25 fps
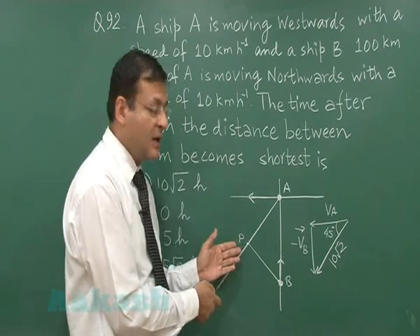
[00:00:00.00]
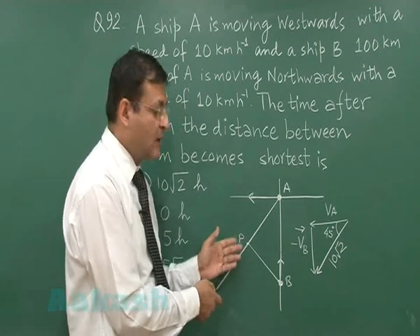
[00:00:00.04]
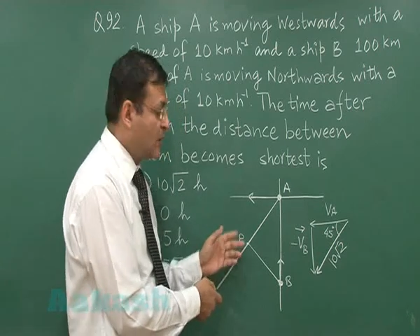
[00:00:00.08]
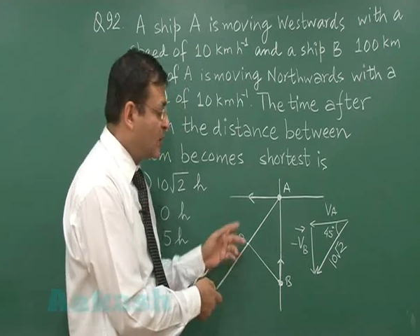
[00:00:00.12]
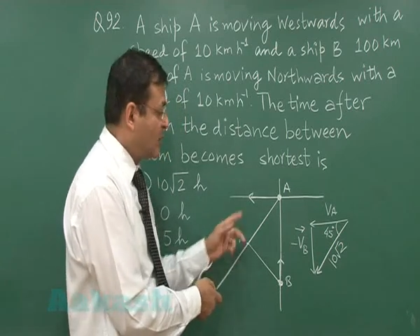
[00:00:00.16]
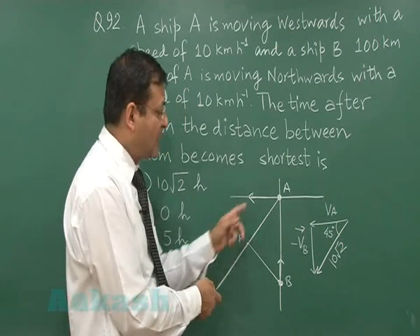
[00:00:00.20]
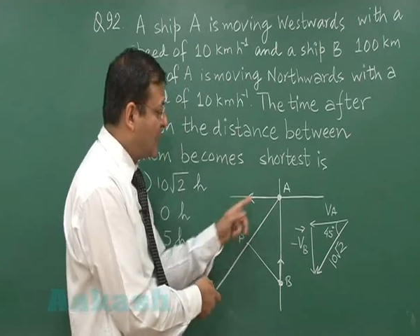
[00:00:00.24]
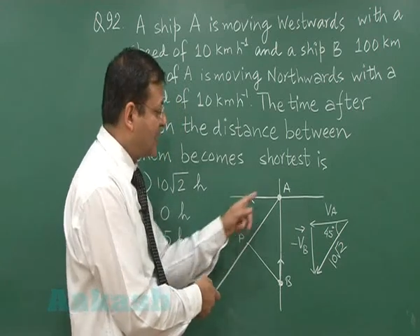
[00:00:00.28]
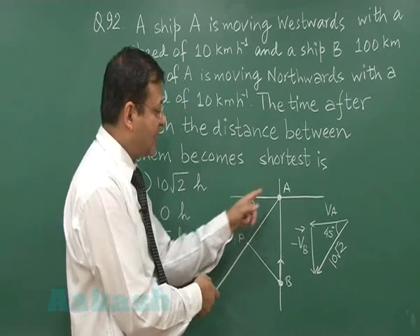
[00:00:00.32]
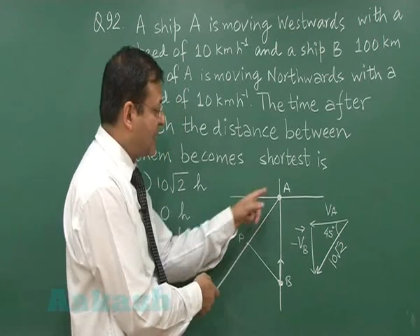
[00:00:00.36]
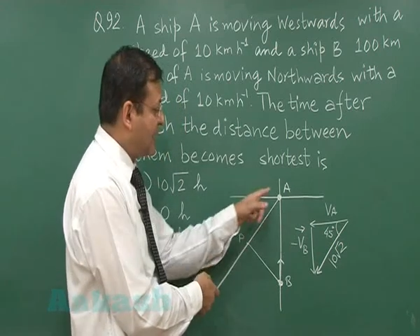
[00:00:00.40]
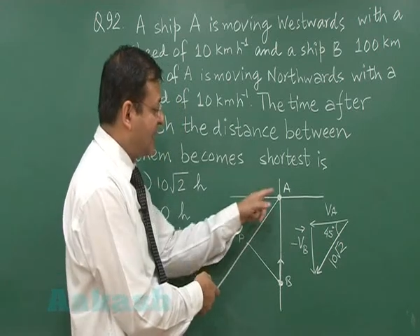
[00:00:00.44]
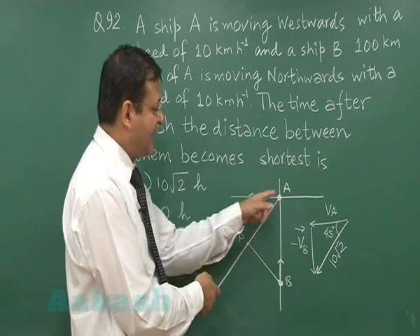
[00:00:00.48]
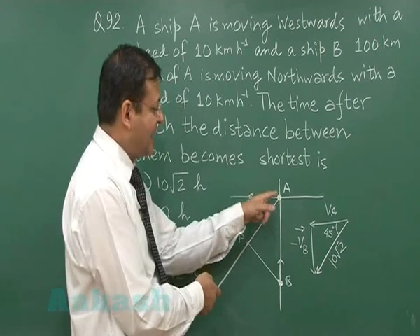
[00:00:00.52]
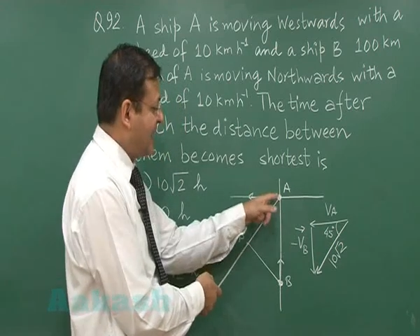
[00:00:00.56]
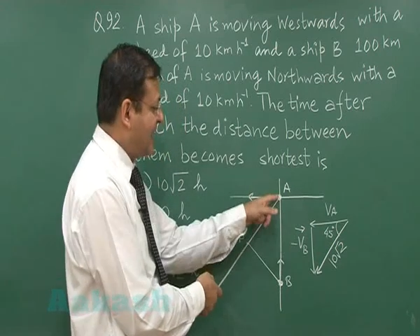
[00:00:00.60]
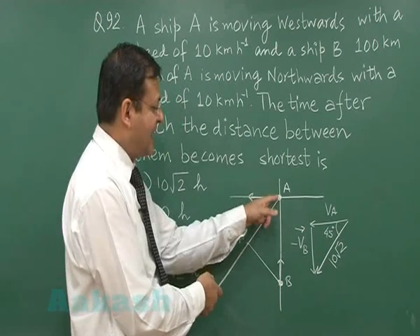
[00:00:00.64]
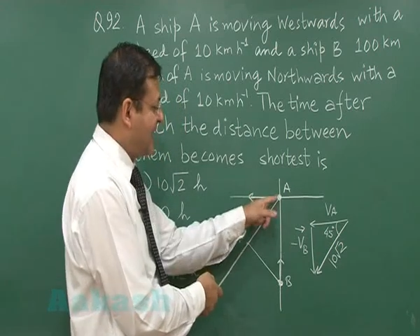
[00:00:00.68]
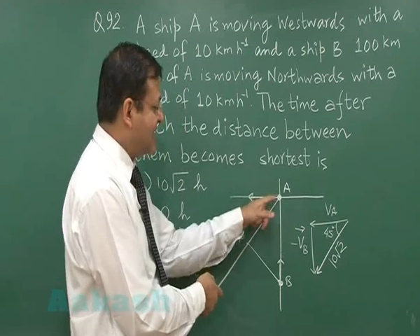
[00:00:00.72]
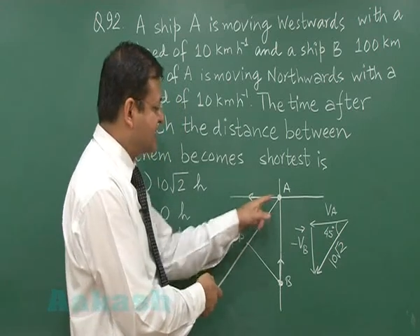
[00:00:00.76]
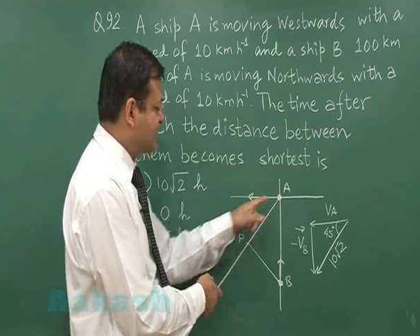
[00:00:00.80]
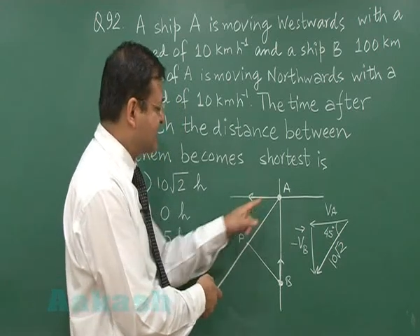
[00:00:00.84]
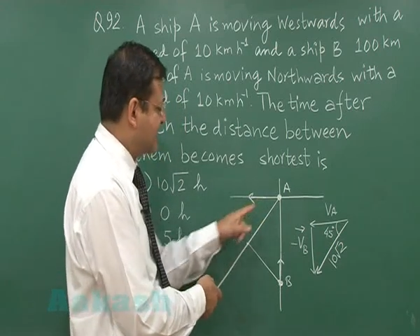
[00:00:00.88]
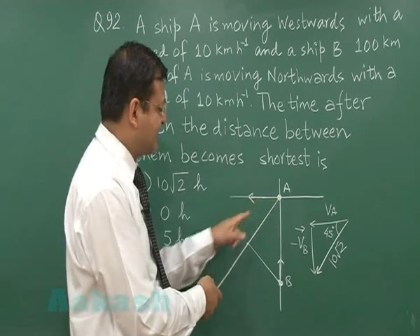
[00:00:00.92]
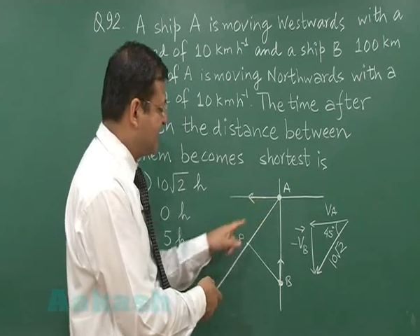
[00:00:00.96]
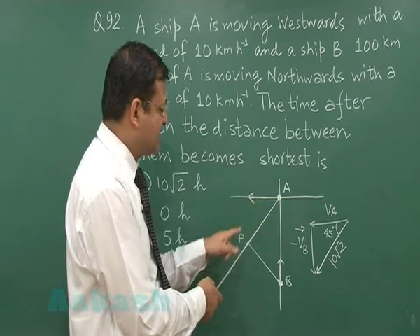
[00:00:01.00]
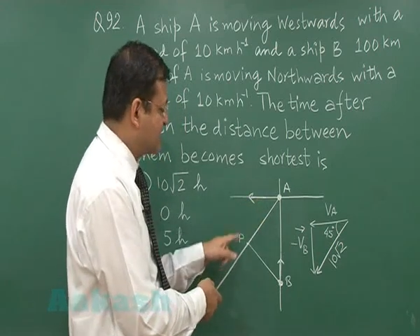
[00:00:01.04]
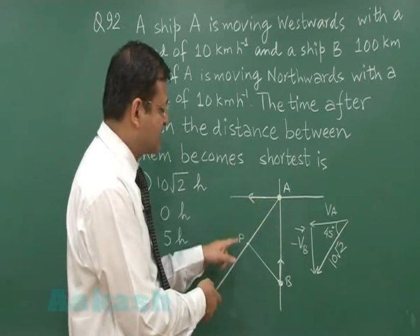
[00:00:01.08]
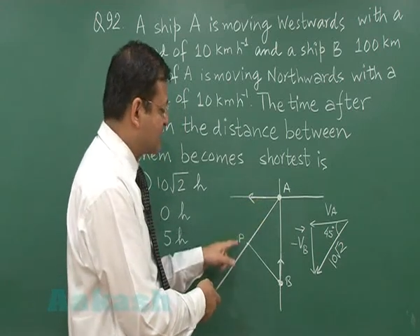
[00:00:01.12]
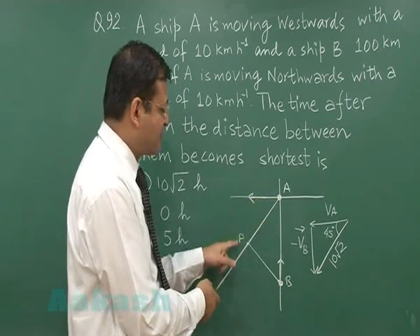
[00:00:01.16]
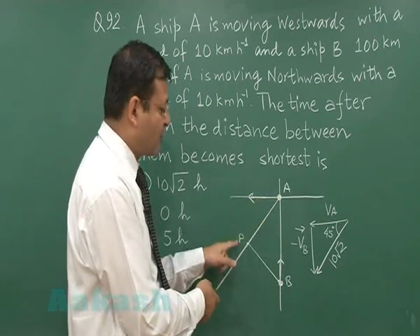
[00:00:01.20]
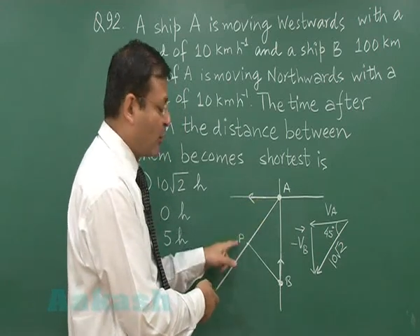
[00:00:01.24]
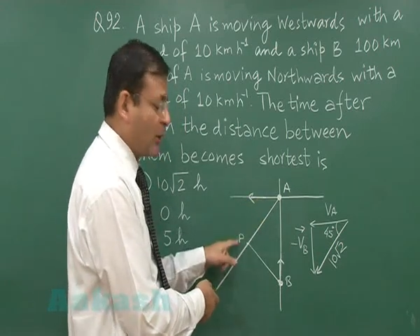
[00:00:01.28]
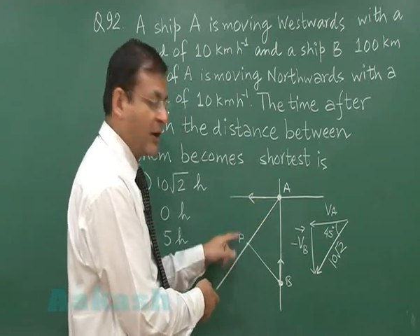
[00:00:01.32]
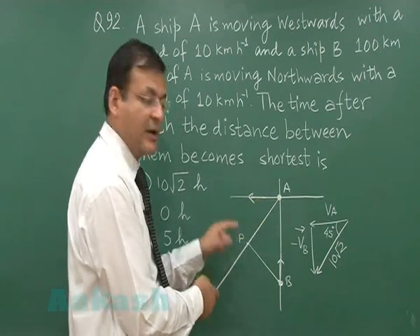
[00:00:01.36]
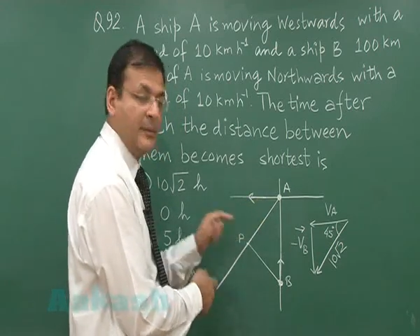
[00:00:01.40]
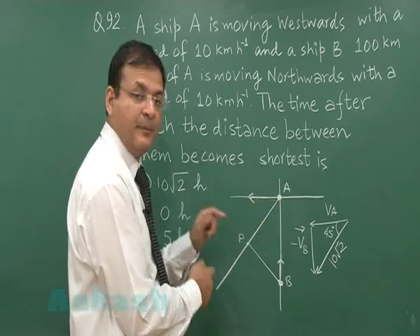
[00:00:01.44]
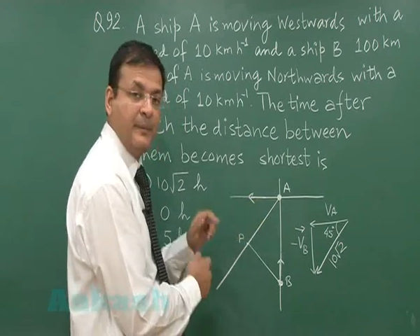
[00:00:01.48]
when A has reached
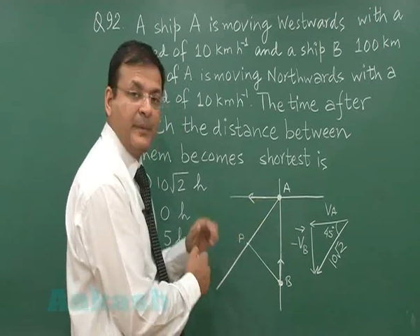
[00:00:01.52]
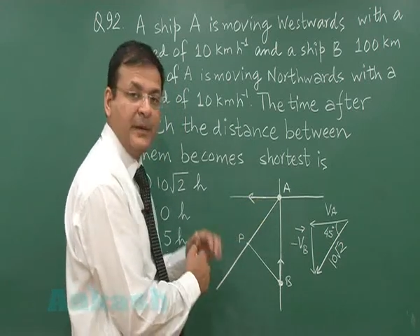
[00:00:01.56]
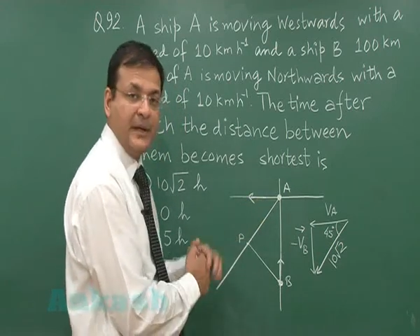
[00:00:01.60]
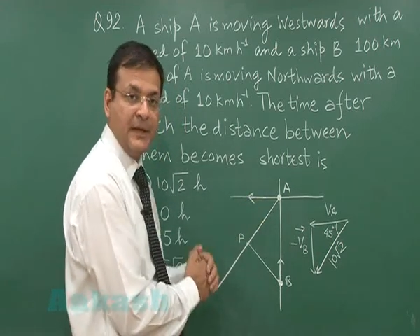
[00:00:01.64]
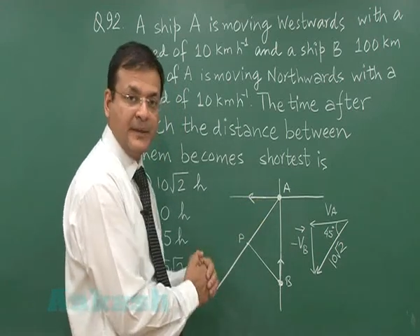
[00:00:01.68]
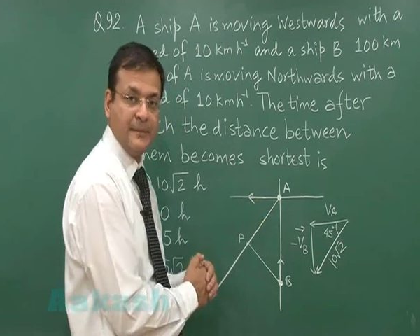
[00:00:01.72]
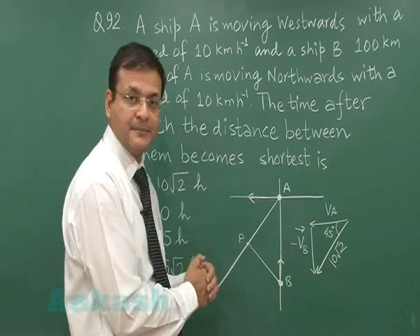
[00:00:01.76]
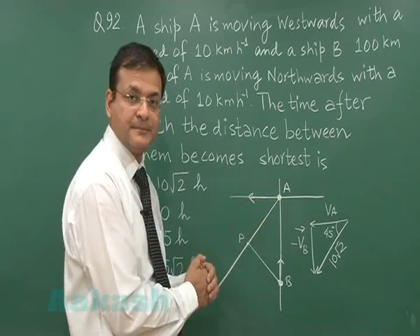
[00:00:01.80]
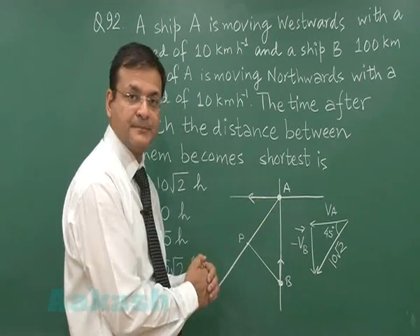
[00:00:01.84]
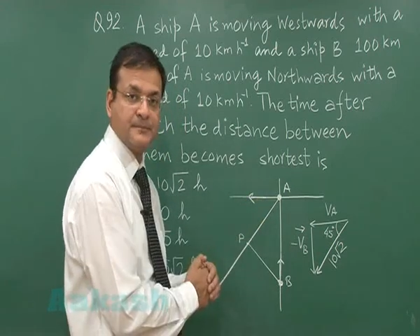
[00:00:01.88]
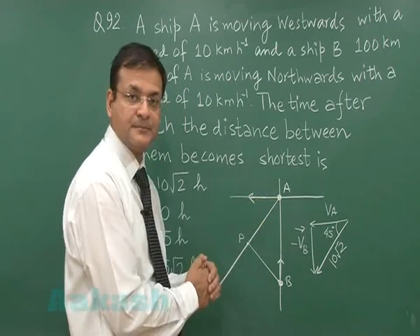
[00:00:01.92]
point P.